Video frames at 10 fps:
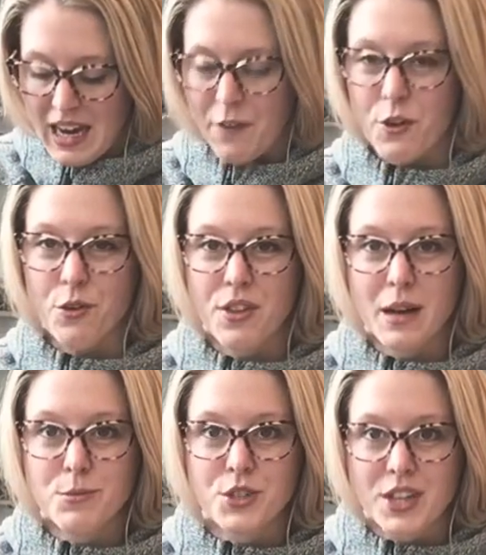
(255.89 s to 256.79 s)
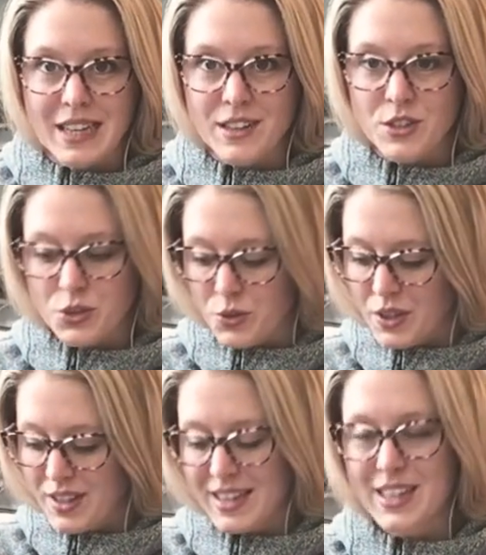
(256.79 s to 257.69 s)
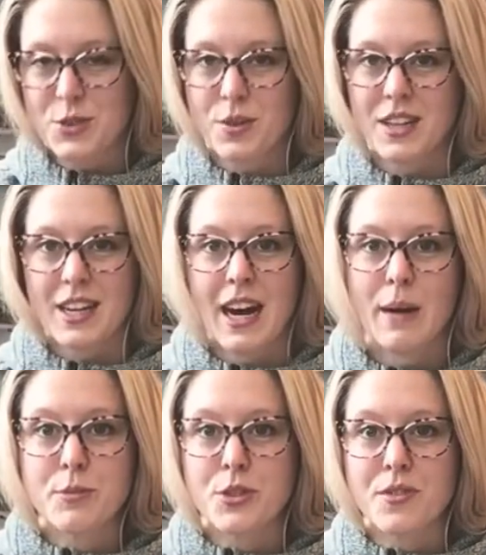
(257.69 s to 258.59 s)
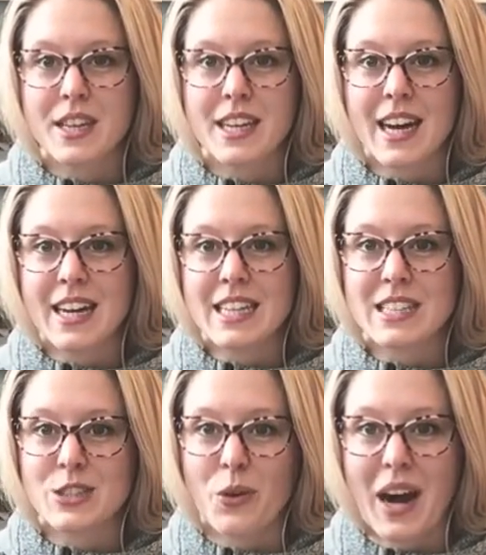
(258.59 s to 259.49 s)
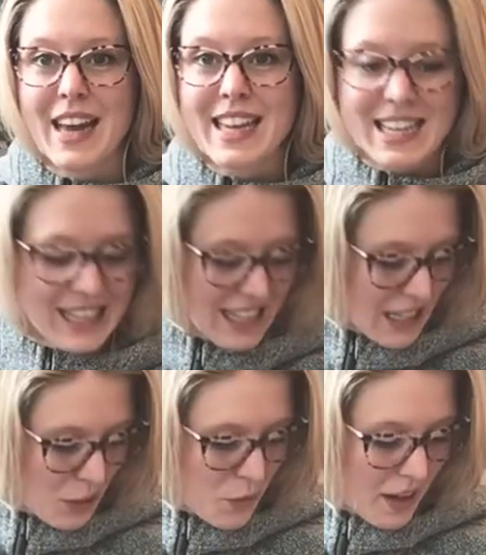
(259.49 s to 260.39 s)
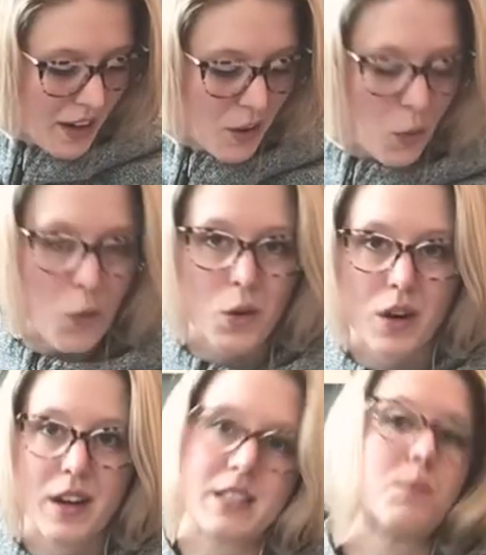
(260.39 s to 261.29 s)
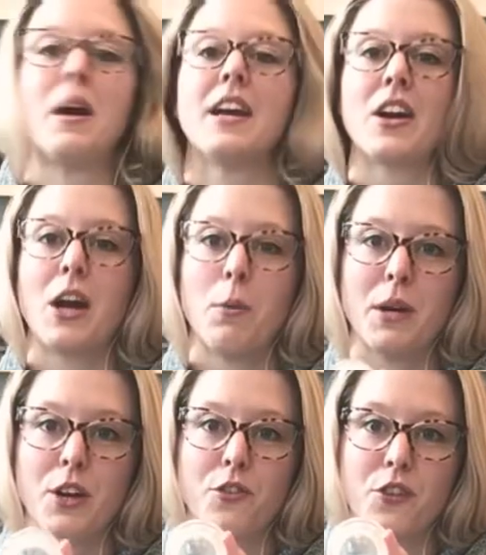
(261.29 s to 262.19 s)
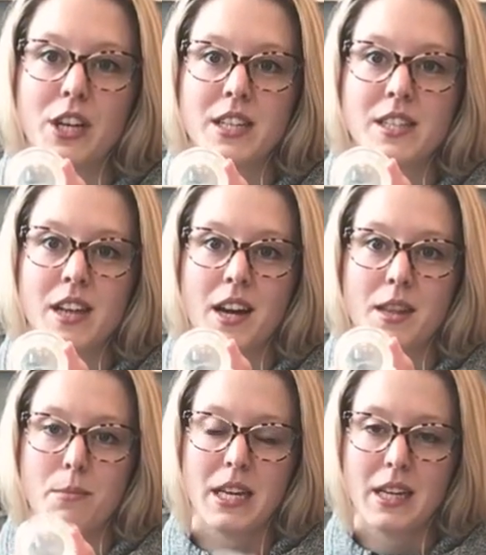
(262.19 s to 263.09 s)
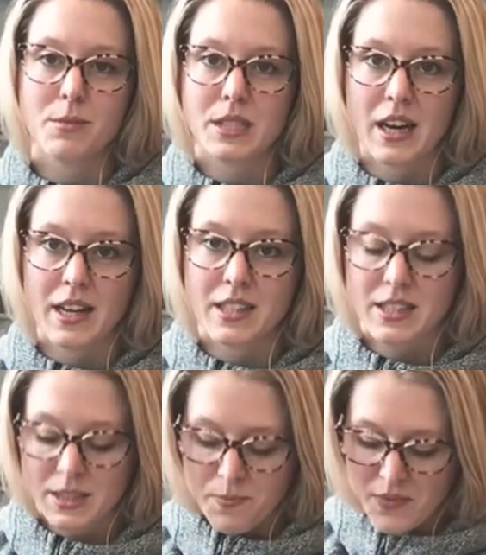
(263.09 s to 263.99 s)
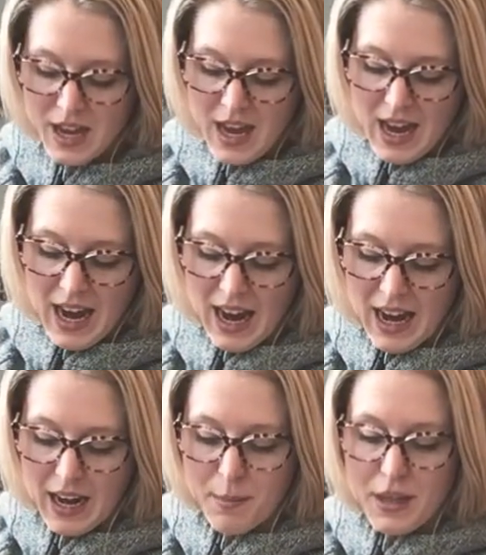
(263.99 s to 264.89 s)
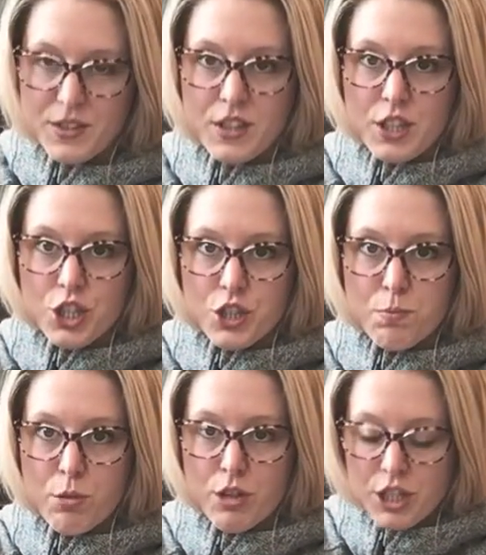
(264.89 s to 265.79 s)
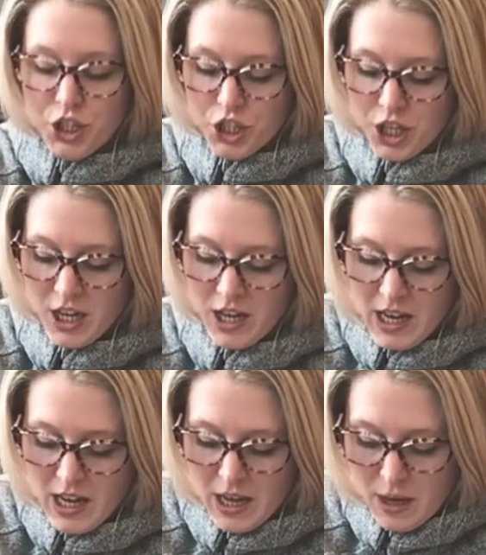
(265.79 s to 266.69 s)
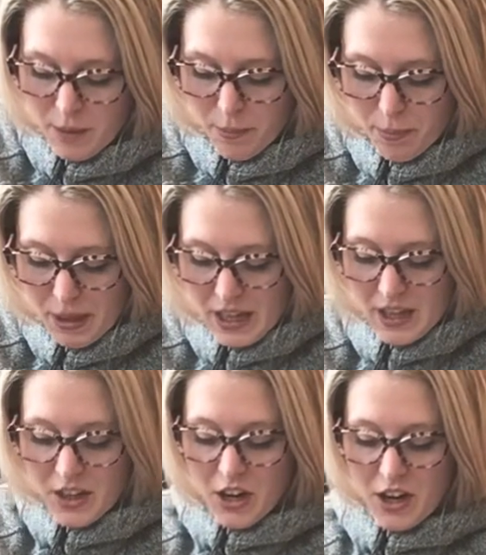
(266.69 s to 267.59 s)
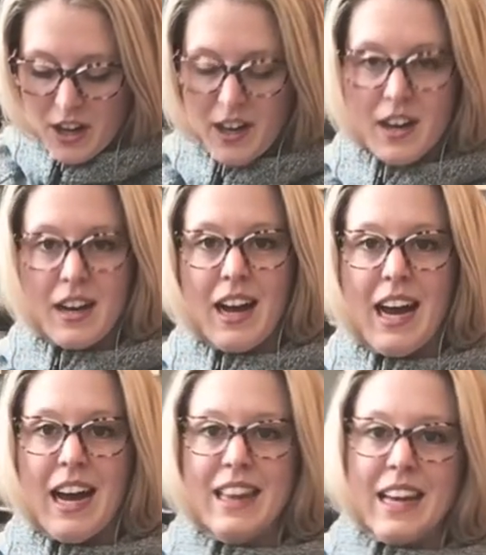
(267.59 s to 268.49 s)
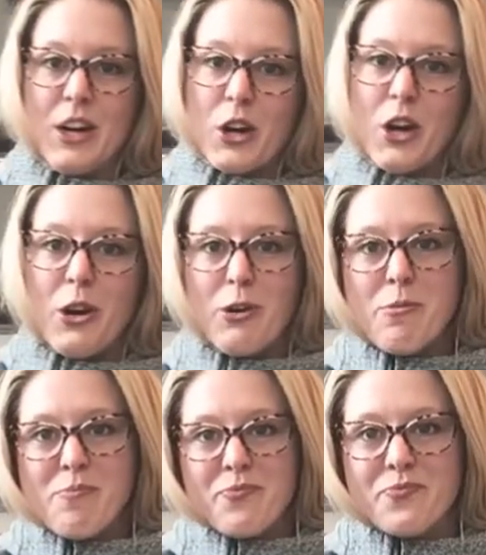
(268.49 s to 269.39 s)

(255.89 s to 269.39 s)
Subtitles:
If your thumbs are getting sore, that's where the cups are really nice. So I like the little one, or depending on how big your foot is, kind of the medium sized. And I basically just push, peel it on, and let it go.